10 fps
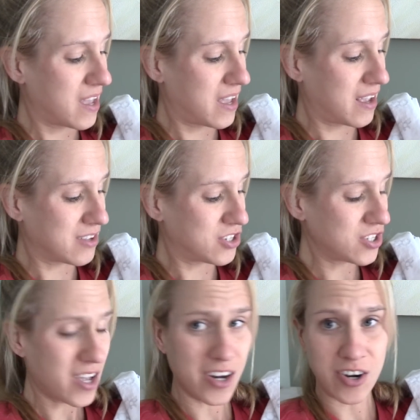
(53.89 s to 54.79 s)
And she's
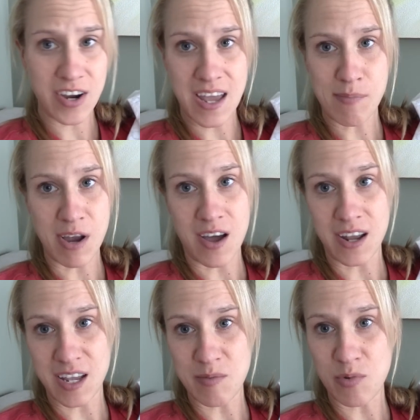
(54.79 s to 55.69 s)
not on her
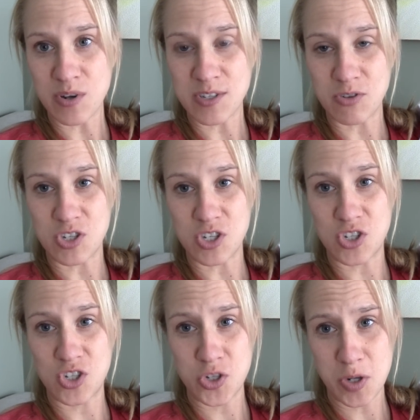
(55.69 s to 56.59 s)
antibiotic anymore, so she
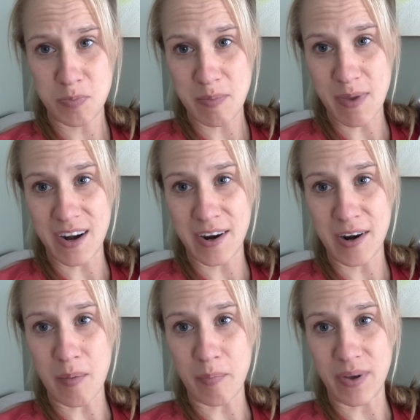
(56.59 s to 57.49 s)
should be
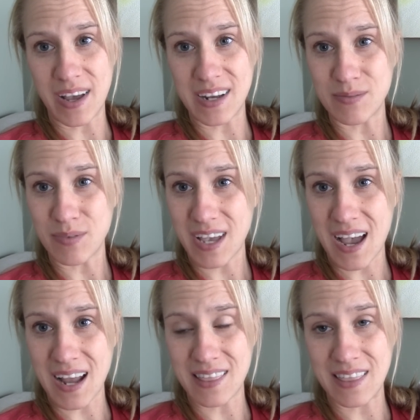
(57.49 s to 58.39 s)
better, but
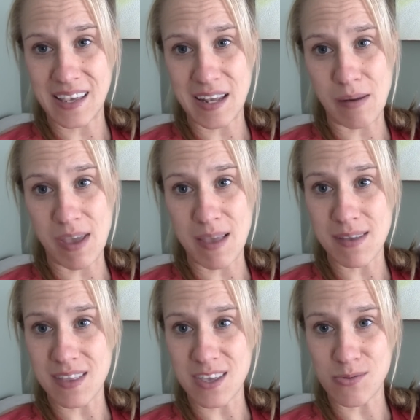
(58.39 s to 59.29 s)
kind of thinking
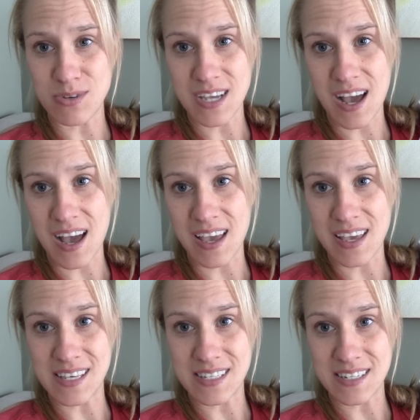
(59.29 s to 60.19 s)
maybe the UTI
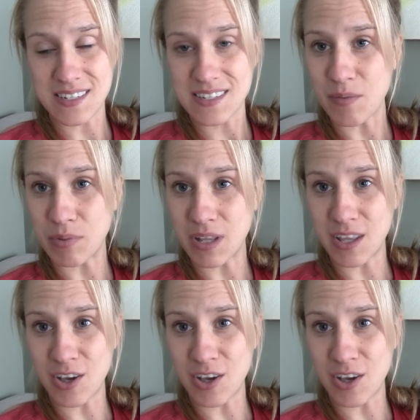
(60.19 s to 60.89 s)
isn't completely